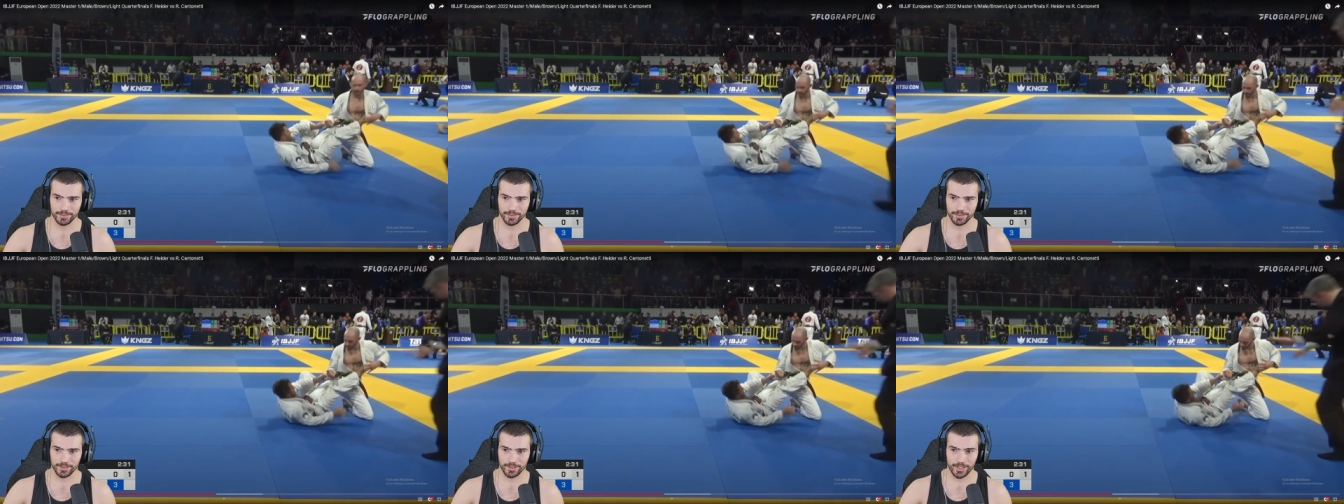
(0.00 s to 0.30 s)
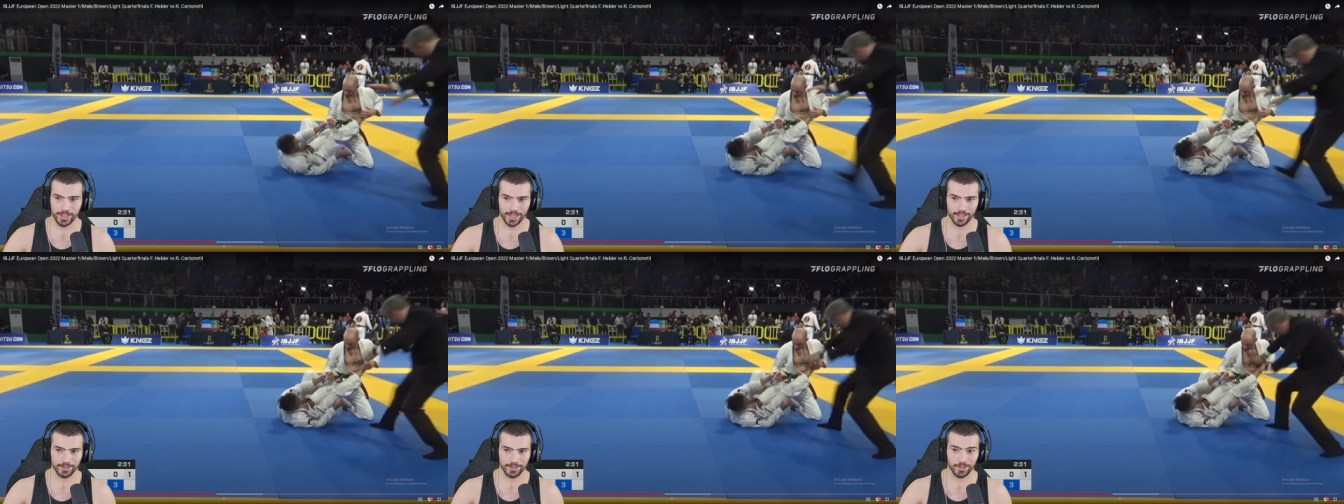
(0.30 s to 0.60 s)

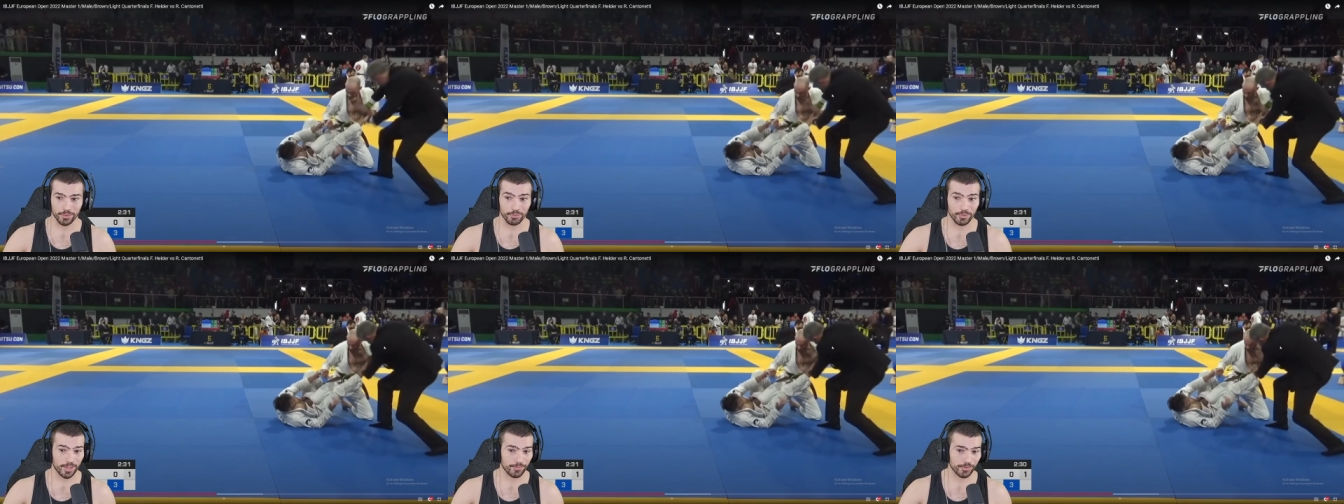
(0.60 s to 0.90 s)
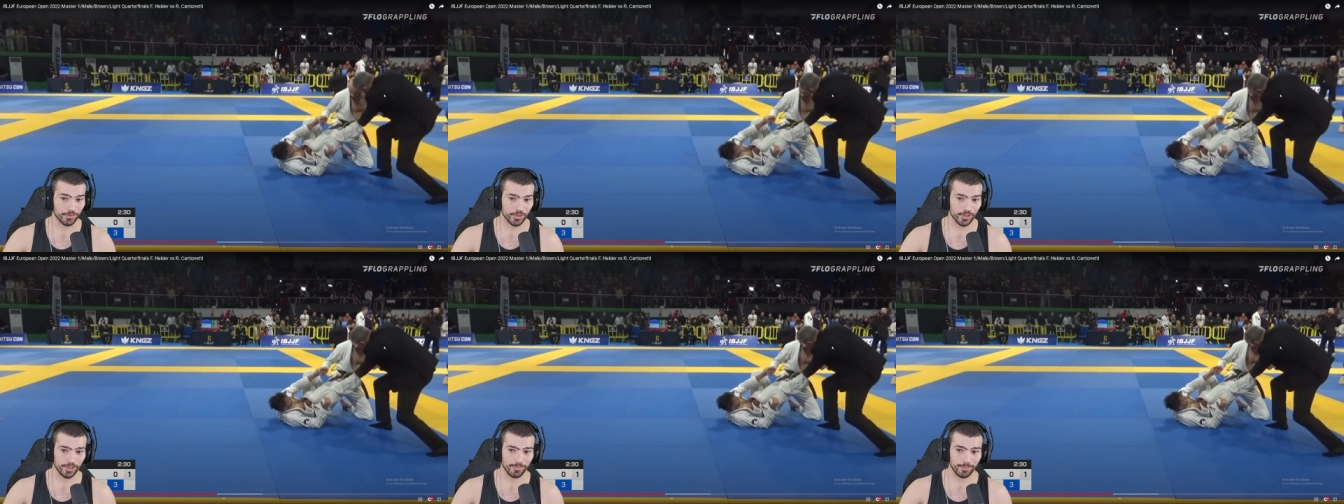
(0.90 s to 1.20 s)
Yeah, the ref
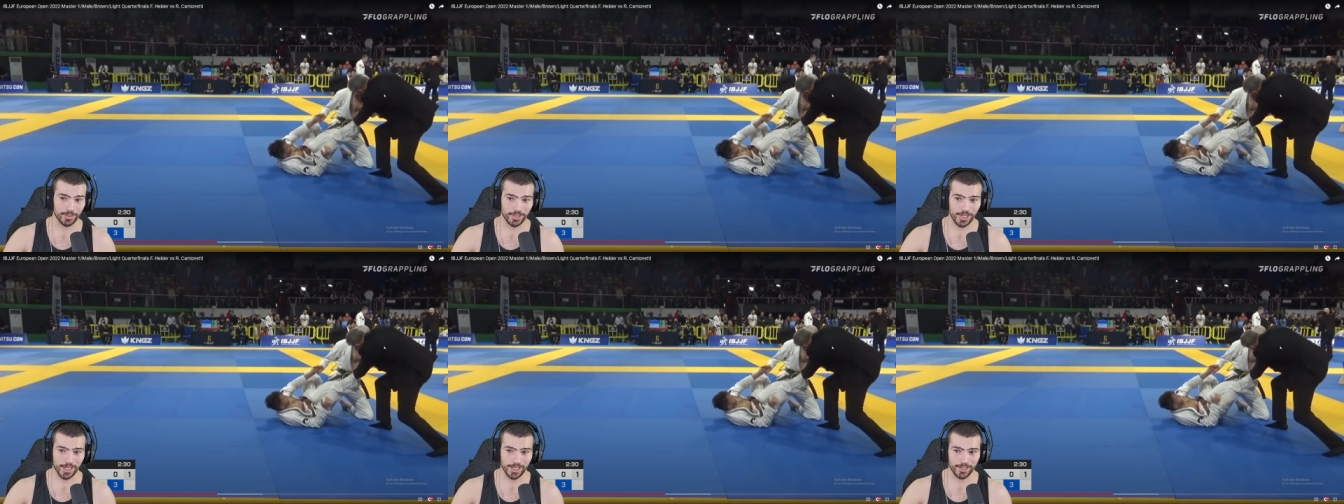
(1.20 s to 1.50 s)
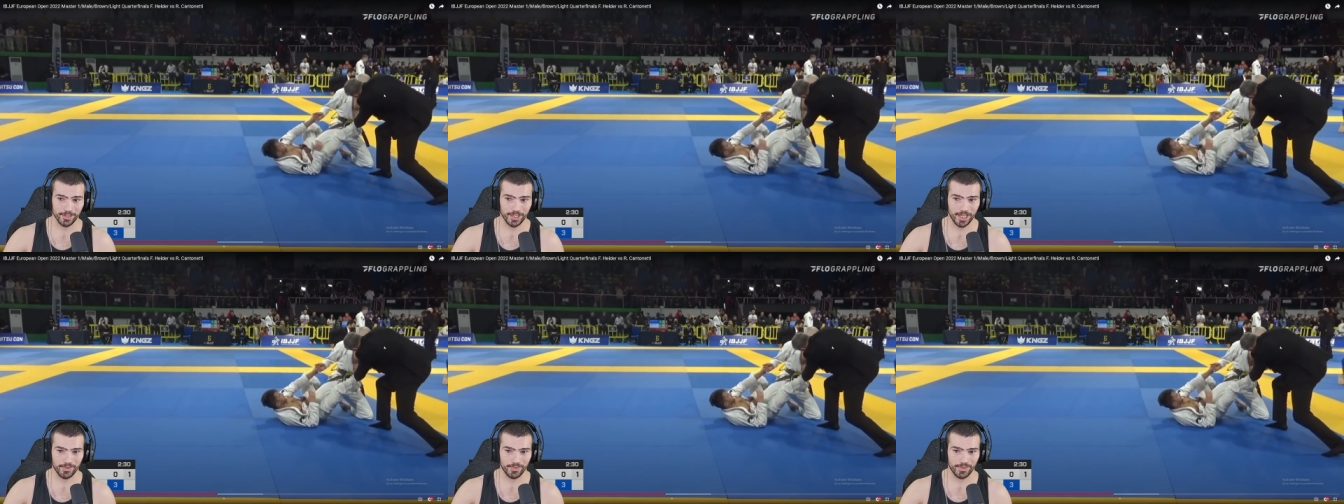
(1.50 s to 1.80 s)
should have been
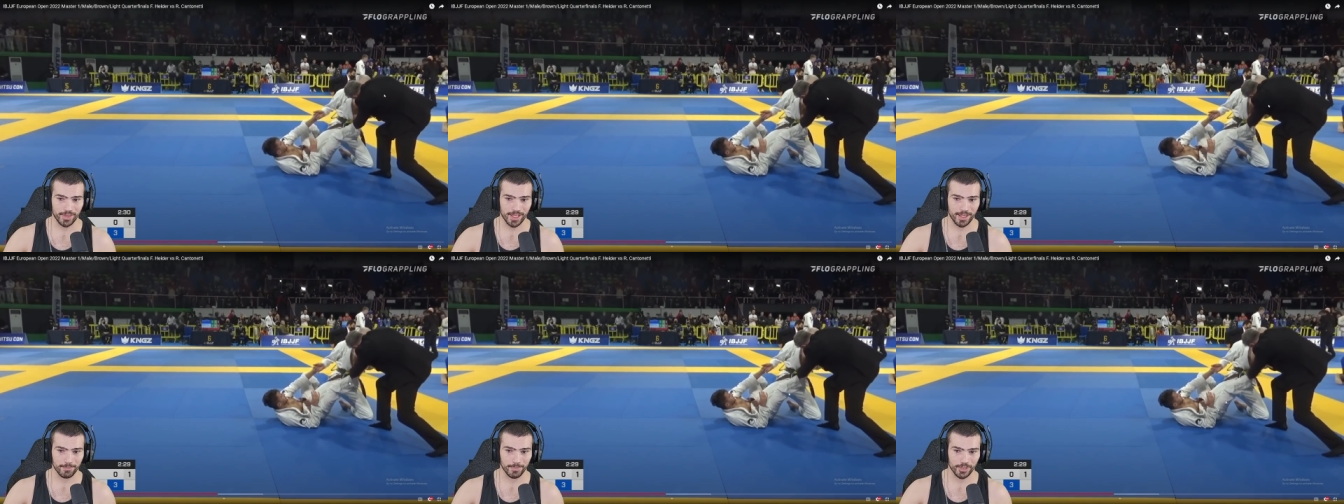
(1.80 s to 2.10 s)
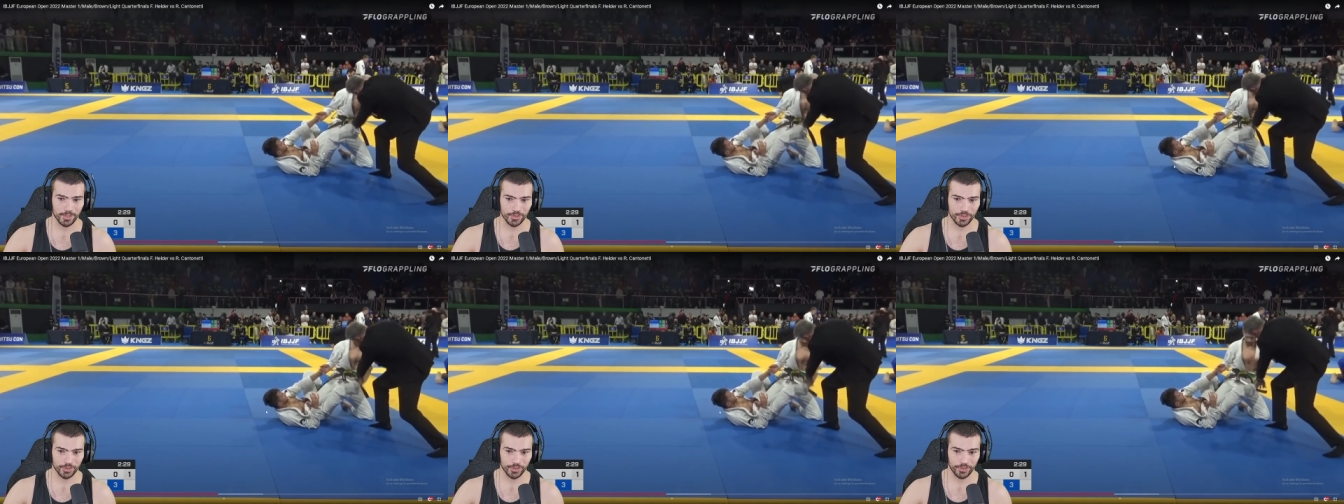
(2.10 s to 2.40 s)
taking care of that
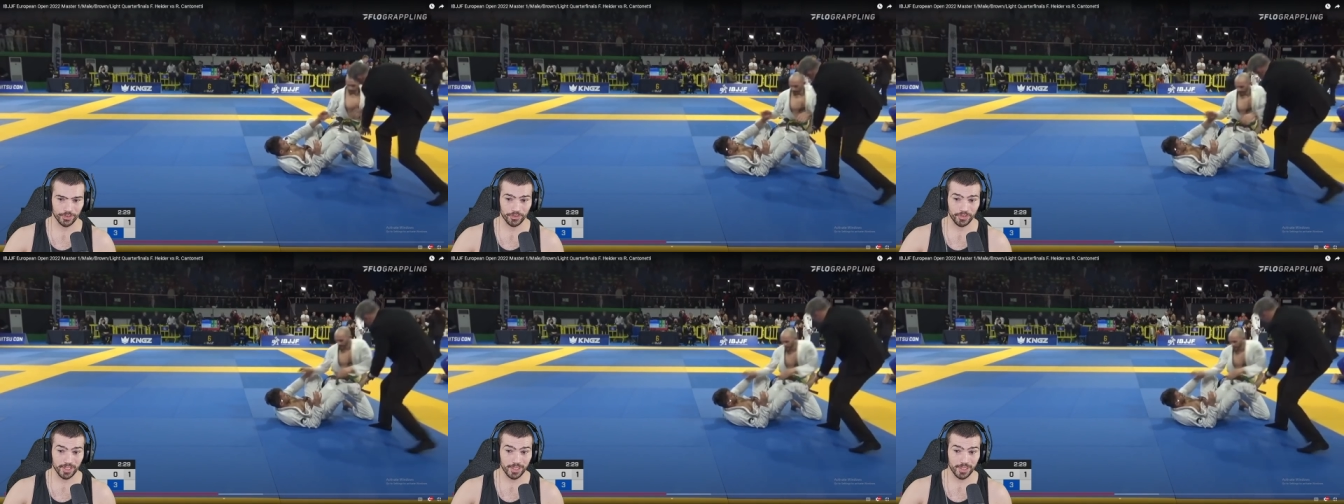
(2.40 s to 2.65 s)
much earlier.